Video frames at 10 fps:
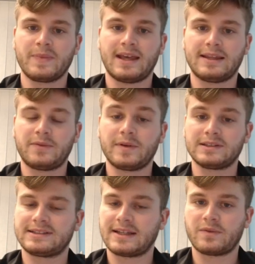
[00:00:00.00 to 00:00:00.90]
and we
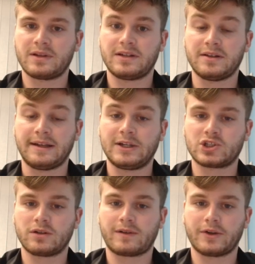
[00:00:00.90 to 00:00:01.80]
will stick with the
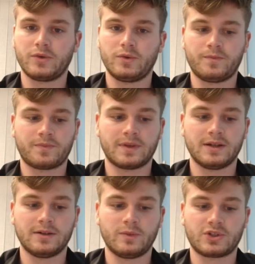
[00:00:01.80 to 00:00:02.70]
initial value,
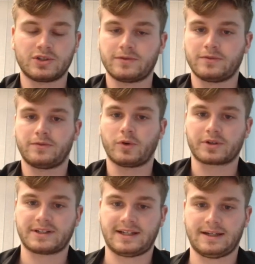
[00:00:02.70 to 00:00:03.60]
which is
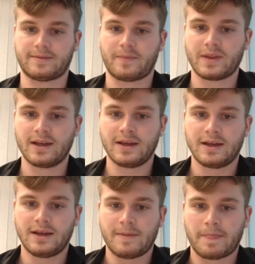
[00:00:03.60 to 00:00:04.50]
14.
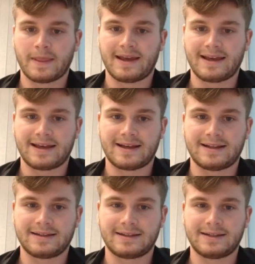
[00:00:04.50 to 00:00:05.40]

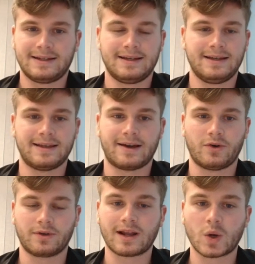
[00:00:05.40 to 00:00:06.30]
And yeah,
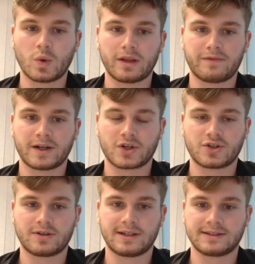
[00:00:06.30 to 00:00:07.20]
on calculate
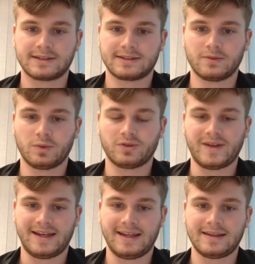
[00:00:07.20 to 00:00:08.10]
function, that's what
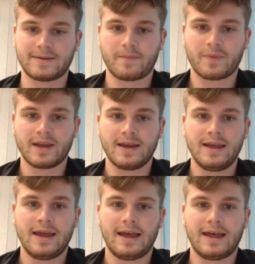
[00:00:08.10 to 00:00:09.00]
we need.
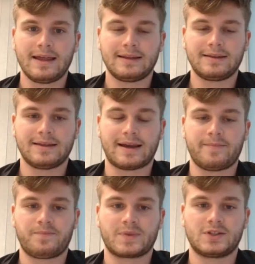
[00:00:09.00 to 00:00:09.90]
And yeah,
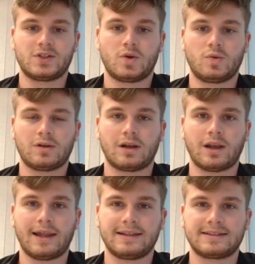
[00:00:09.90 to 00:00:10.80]
so
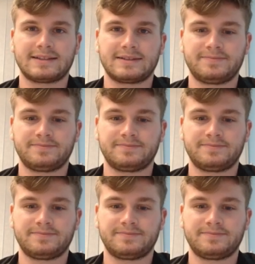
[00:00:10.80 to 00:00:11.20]
let's